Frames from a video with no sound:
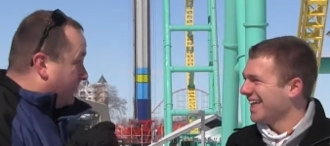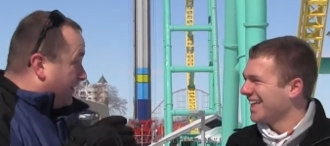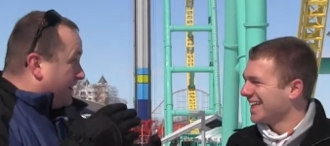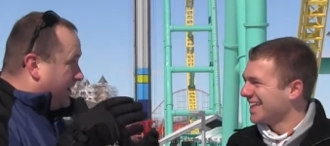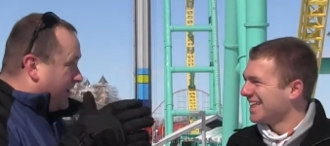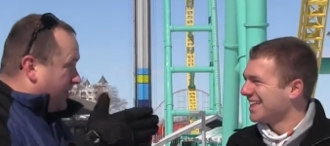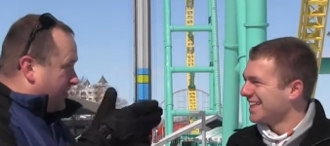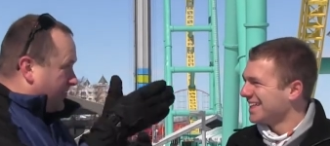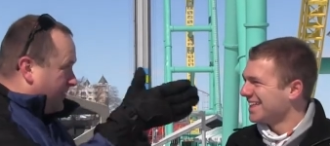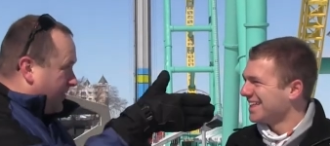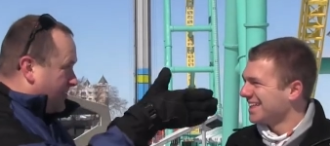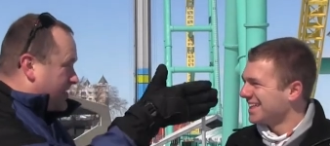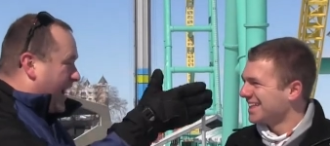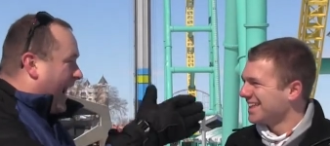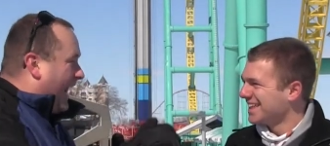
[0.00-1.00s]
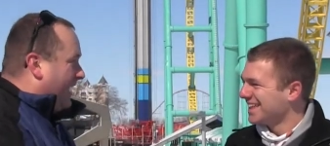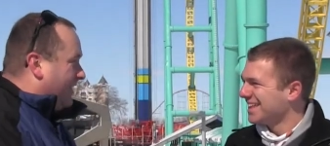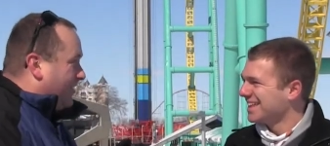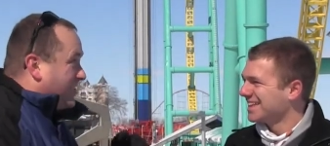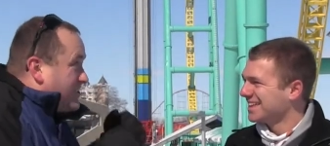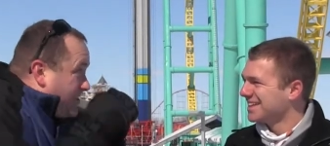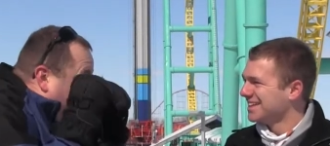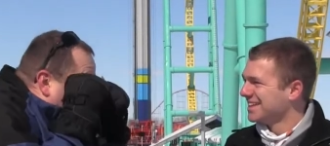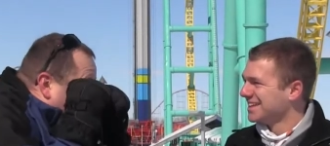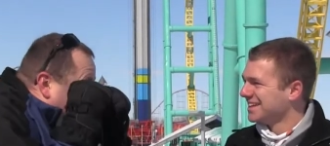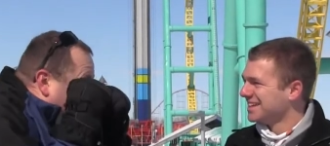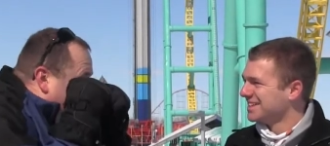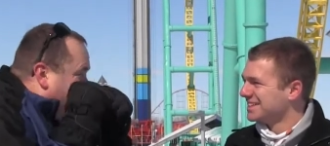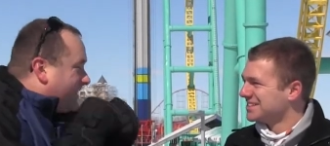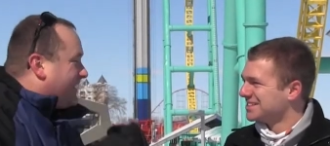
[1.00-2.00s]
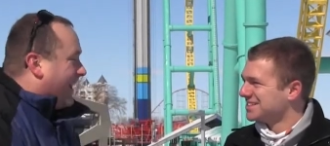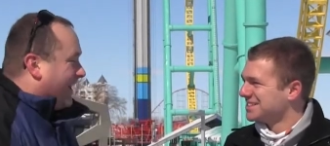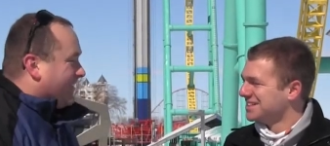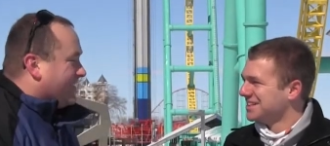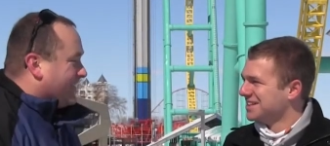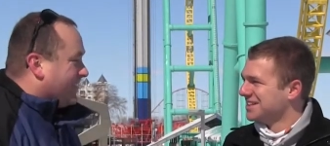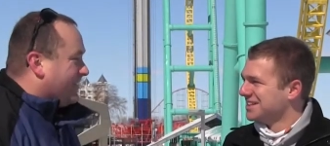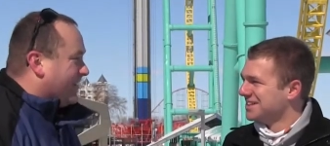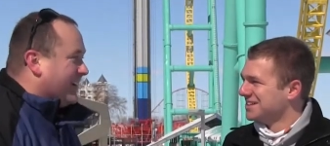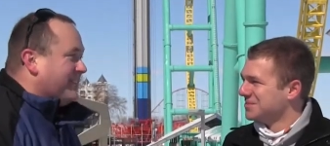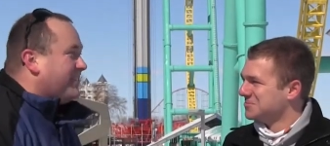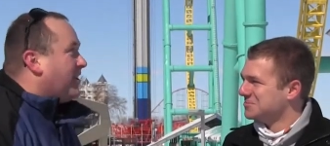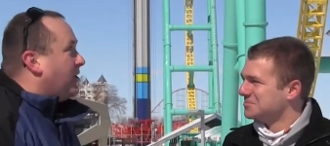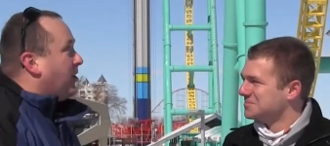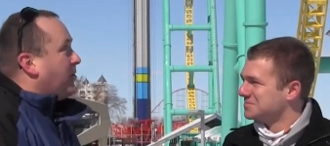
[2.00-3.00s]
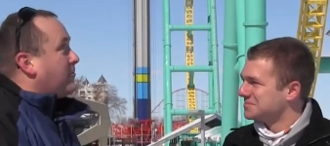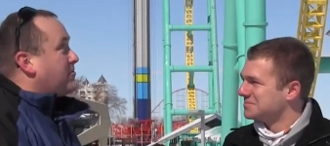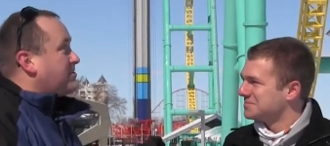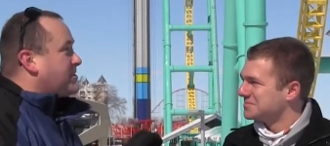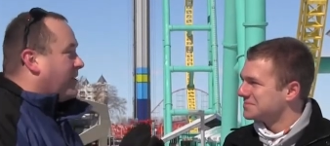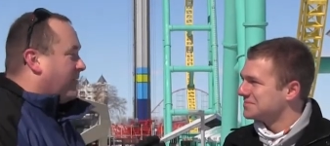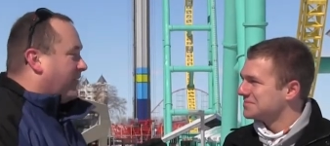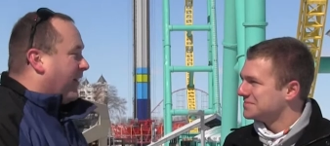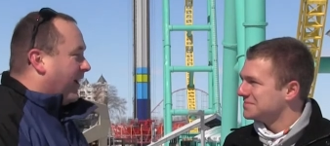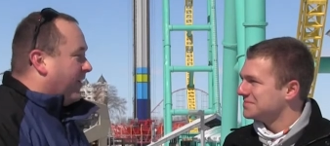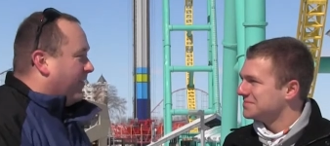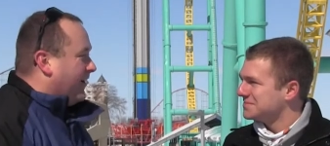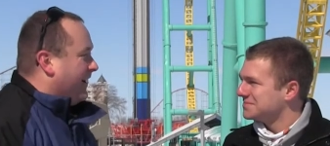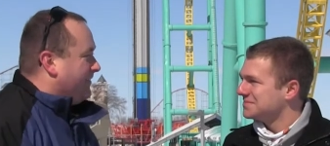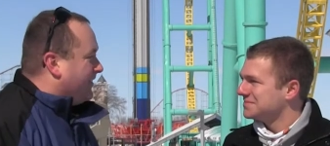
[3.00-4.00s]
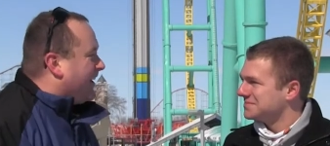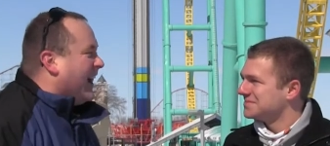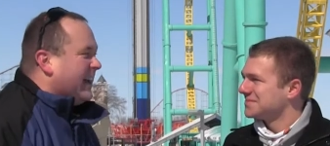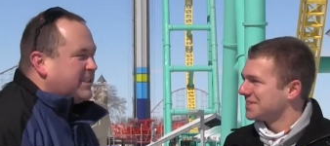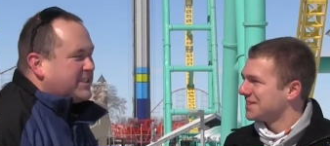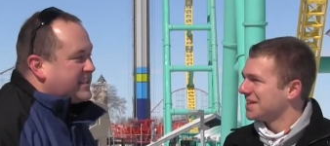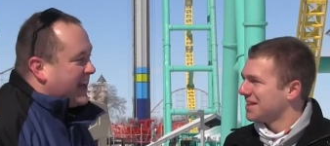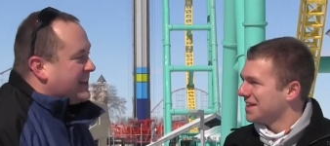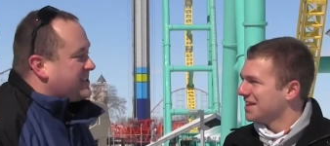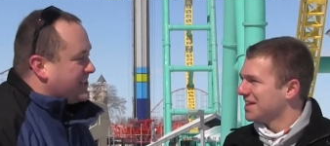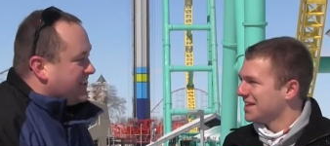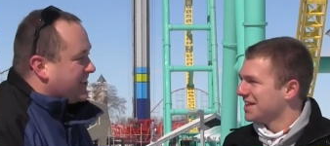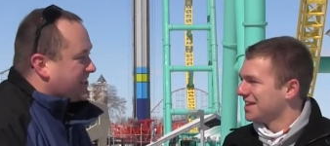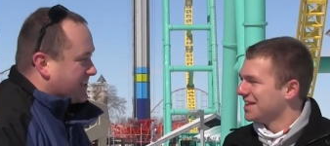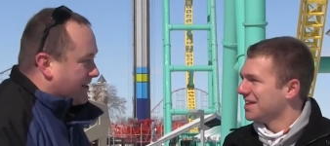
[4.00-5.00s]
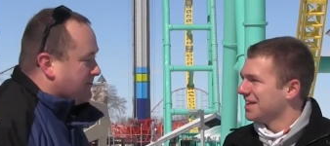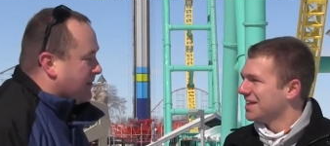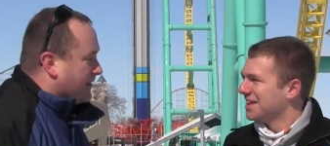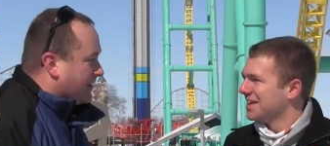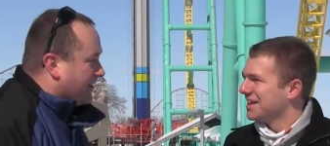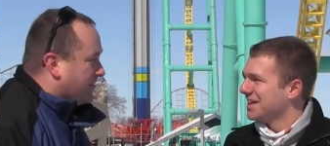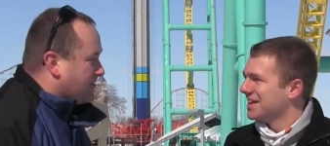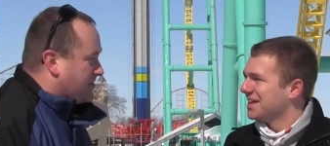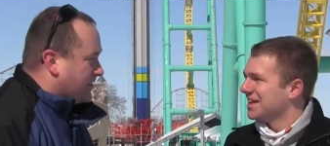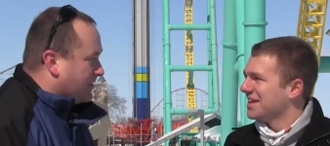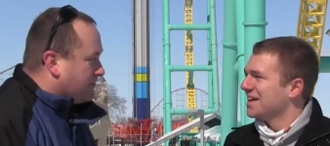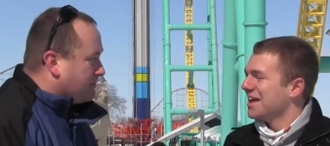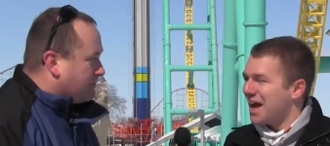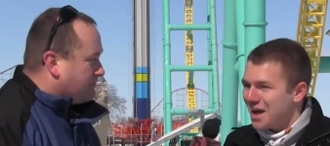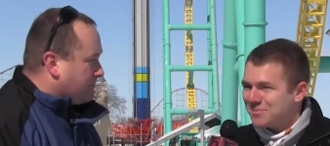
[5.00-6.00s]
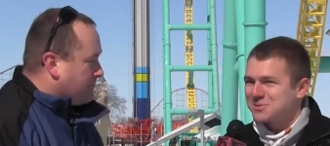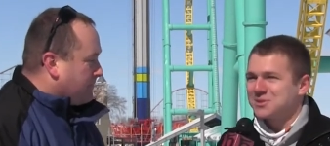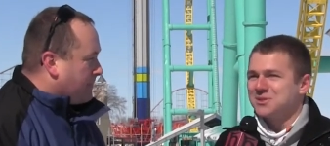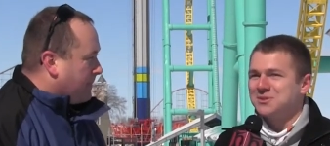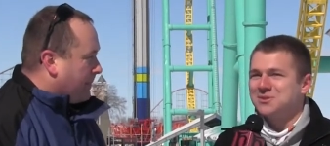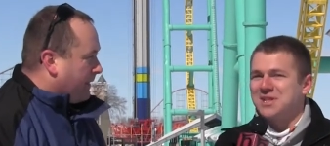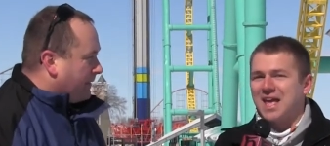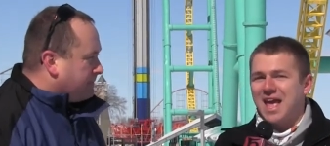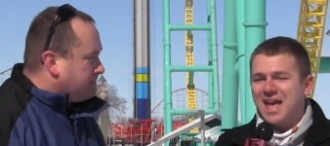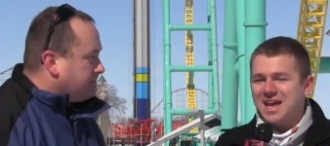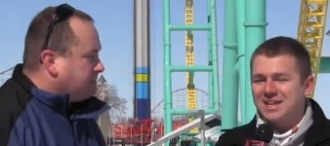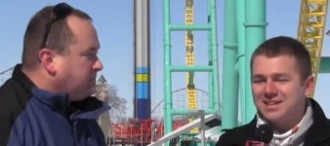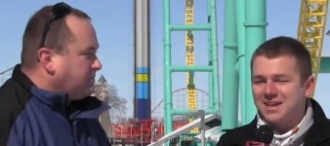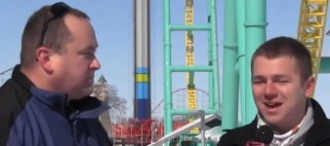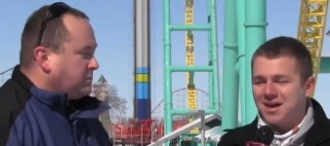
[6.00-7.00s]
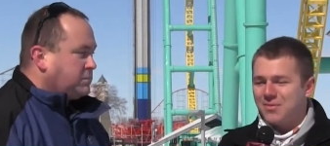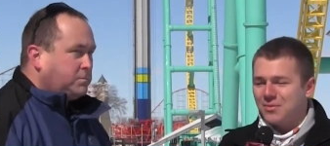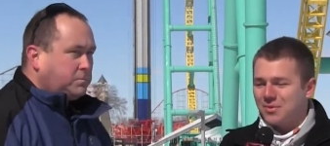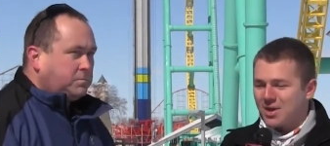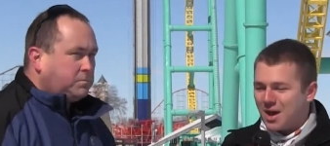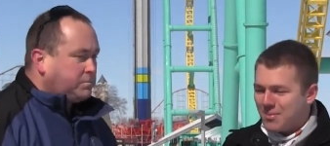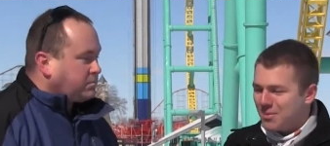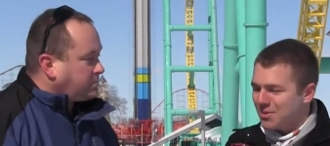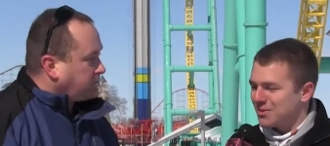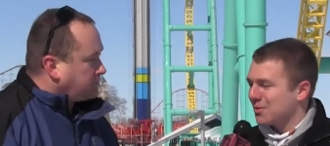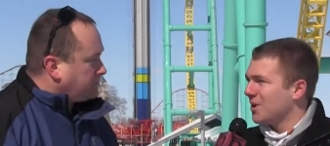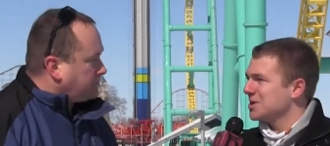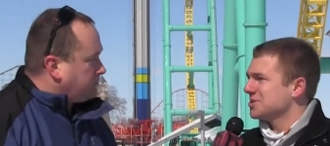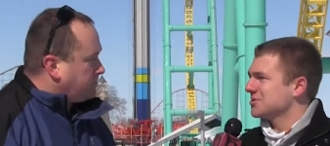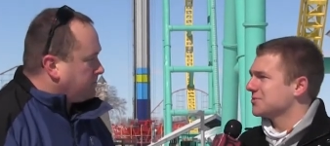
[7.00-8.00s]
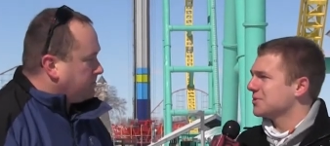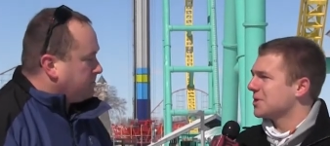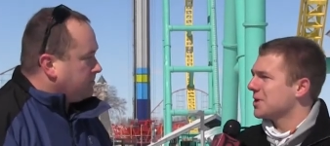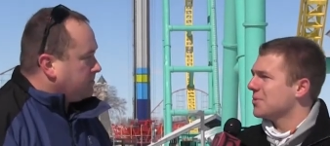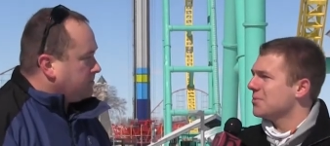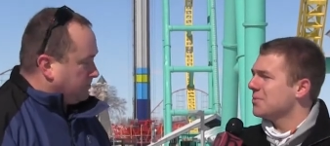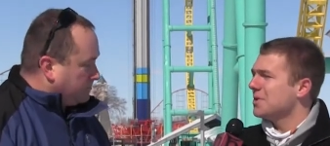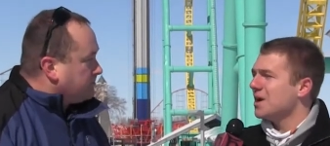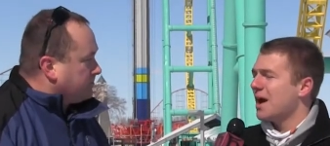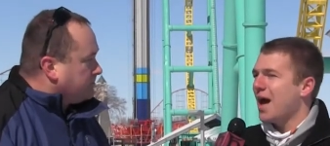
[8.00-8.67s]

Speaker 1: or when you go through those eye holes you kind of duck down a little bit even though you're so far away. But yeah, it just adds to the excitement of the coaster.
Speaker 2: Absolutely. And a couple of questions for you.